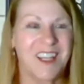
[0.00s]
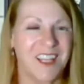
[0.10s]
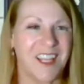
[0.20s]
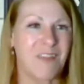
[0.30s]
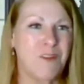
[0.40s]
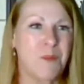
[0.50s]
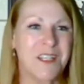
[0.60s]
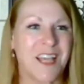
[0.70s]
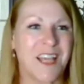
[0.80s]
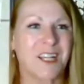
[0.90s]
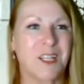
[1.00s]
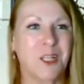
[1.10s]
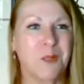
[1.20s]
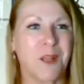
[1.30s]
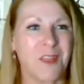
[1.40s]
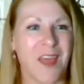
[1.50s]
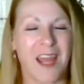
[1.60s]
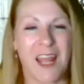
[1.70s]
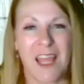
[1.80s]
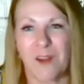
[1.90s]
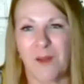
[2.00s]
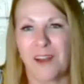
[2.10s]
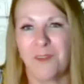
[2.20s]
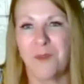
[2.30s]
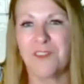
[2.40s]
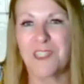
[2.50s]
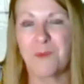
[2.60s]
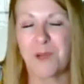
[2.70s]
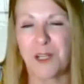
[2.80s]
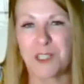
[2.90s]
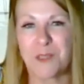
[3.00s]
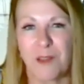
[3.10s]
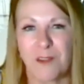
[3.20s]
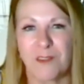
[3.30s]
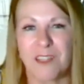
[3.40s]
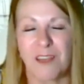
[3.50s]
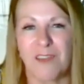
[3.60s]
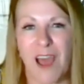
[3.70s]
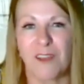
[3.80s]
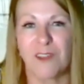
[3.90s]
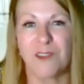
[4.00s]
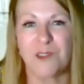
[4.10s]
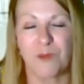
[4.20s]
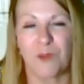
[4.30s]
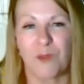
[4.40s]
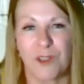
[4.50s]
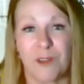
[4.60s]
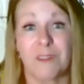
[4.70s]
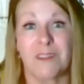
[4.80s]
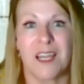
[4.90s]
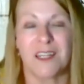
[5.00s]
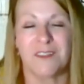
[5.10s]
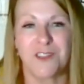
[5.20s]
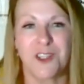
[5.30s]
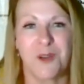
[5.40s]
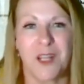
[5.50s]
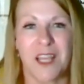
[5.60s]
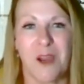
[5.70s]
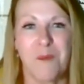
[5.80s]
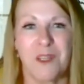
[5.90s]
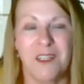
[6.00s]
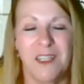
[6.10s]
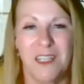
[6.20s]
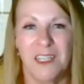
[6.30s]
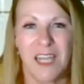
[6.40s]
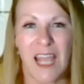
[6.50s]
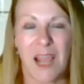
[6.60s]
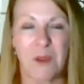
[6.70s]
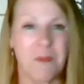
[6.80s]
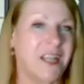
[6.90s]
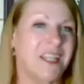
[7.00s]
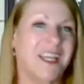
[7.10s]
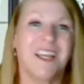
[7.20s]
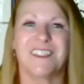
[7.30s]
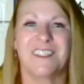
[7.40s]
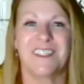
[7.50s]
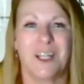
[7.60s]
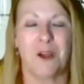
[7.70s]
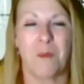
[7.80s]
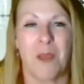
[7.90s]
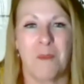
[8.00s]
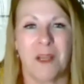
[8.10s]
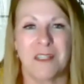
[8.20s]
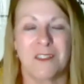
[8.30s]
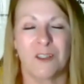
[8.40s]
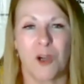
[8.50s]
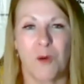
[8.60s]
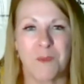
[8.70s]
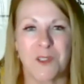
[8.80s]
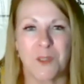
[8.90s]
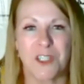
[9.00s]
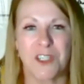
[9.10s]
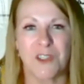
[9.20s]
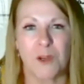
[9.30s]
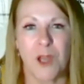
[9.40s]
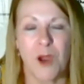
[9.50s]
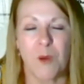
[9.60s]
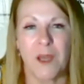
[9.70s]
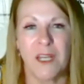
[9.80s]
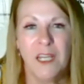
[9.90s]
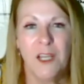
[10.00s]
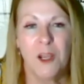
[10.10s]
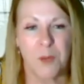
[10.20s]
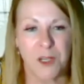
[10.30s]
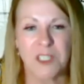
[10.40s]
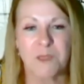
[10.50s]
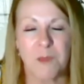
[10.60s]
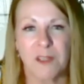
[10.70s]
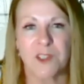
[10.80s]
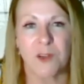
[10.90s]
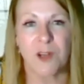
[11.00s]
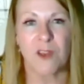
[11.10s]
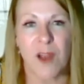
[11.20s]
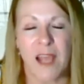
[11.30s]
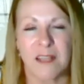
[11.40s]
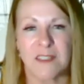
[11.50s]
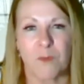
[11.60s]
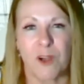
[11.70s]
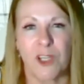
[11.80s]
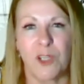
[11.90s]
Everybody's got a little bit of that hanging around, and we've seen precious metals values kind of shooting up, and we might again. It might still go up, so we just don't know. But precious metals are another asset where